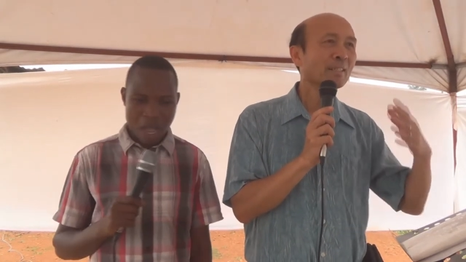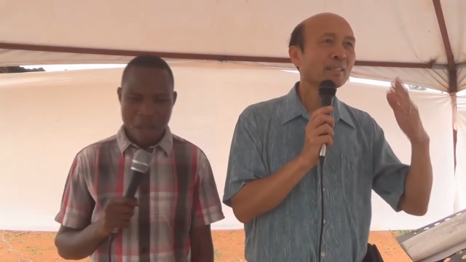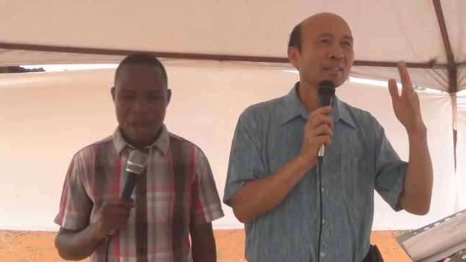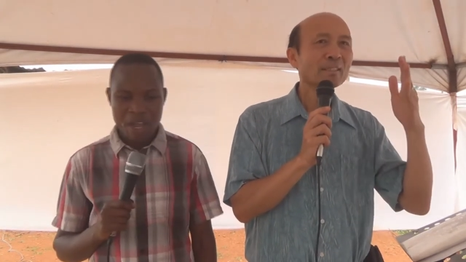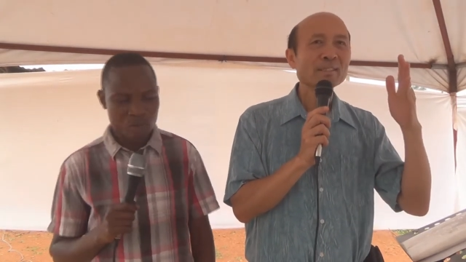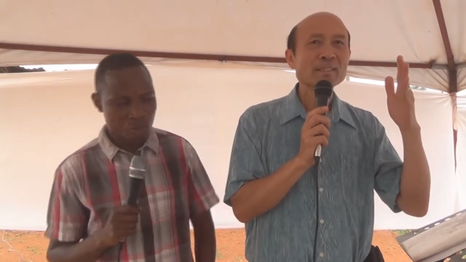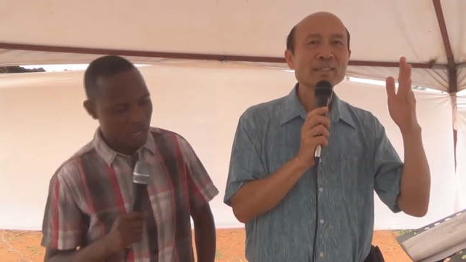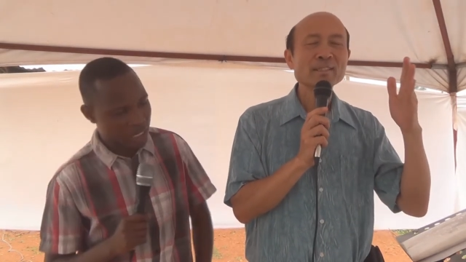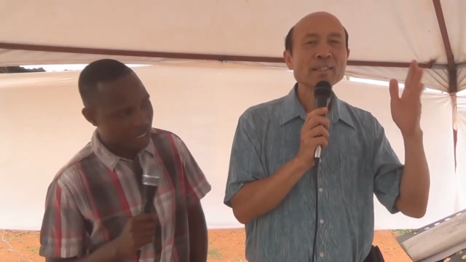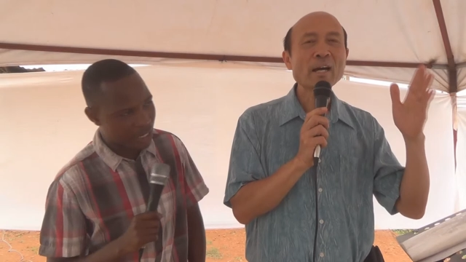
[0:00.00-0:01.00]
Speaker 1: now,
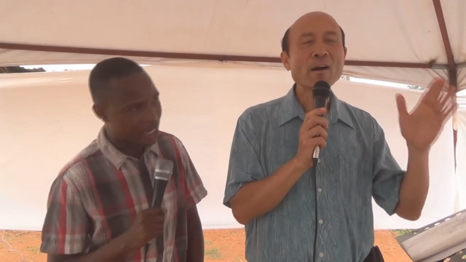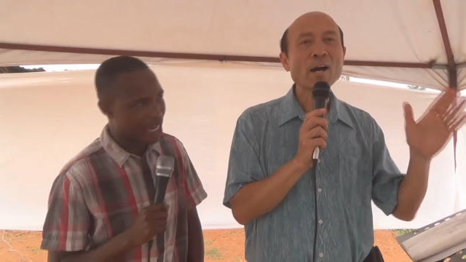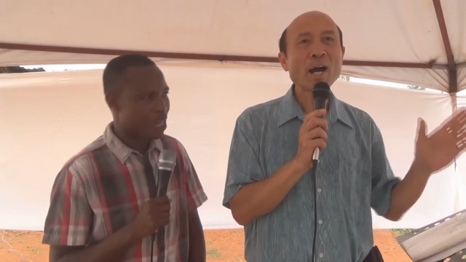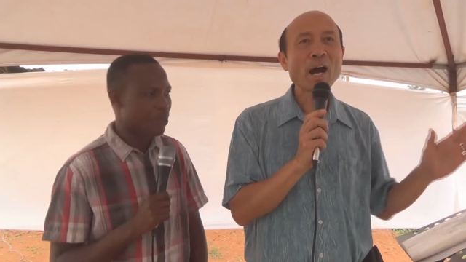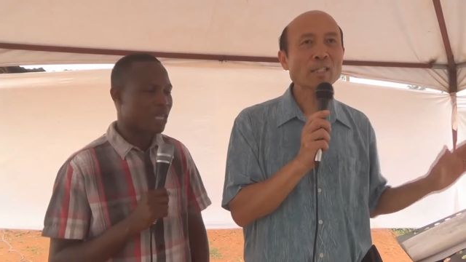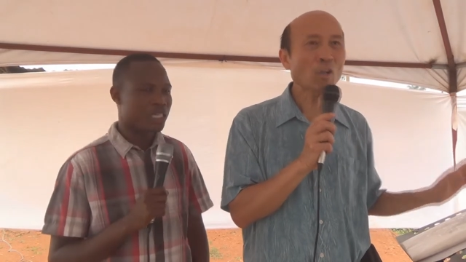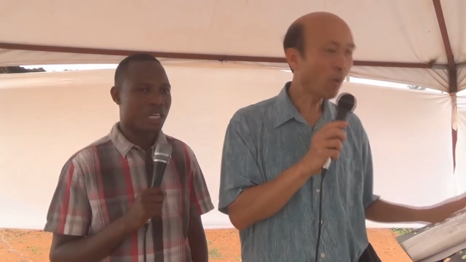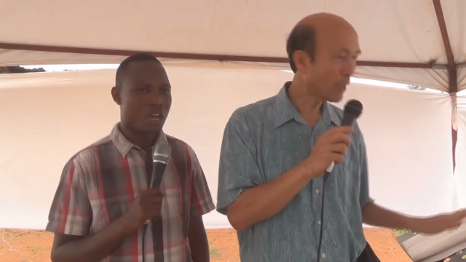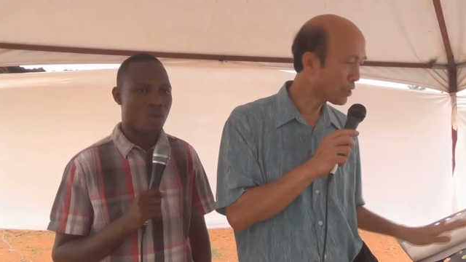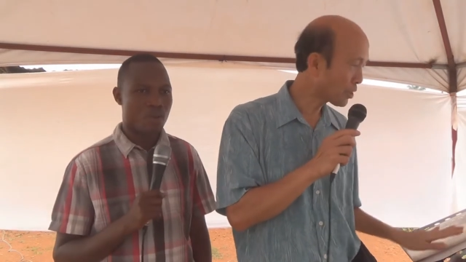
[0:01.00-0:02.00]

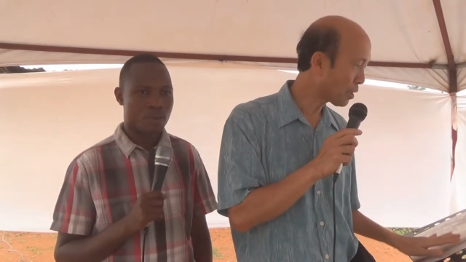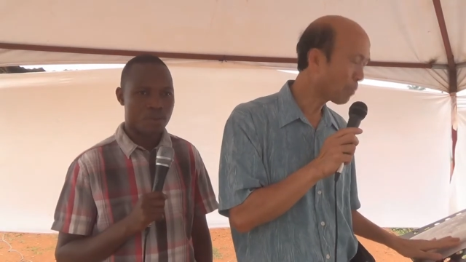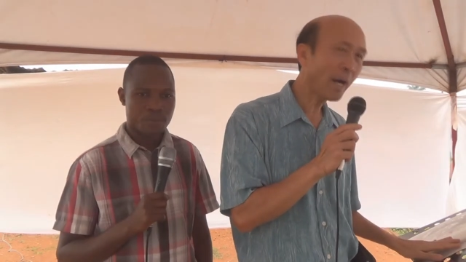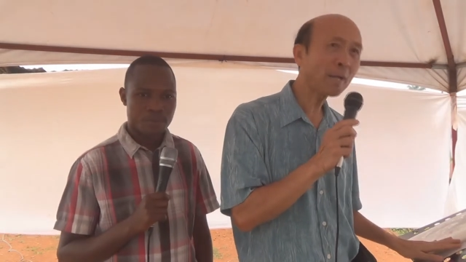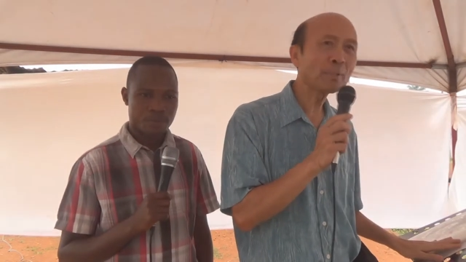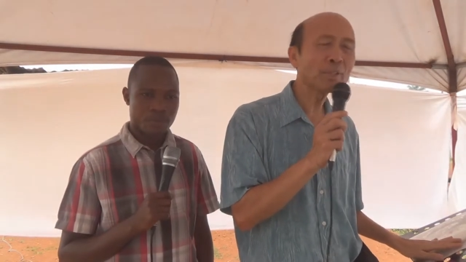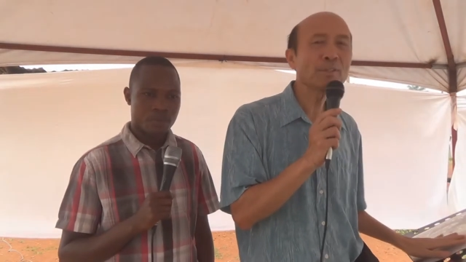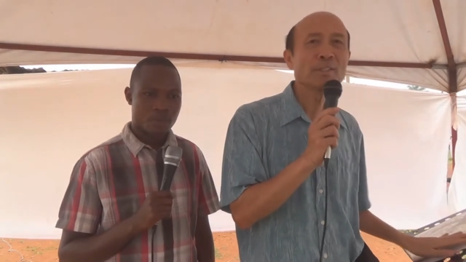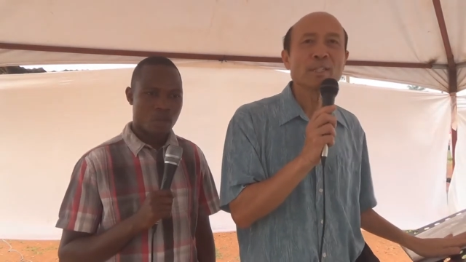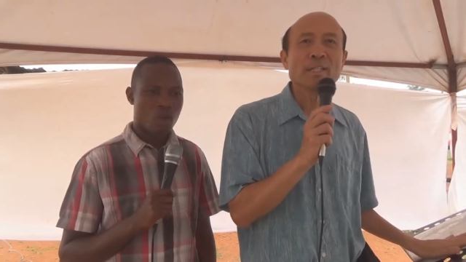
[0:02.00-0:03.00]
according
Speaker 2: to the
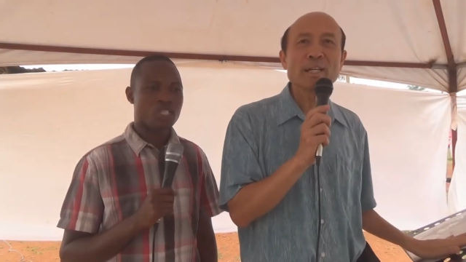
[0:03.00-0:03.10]
Bible,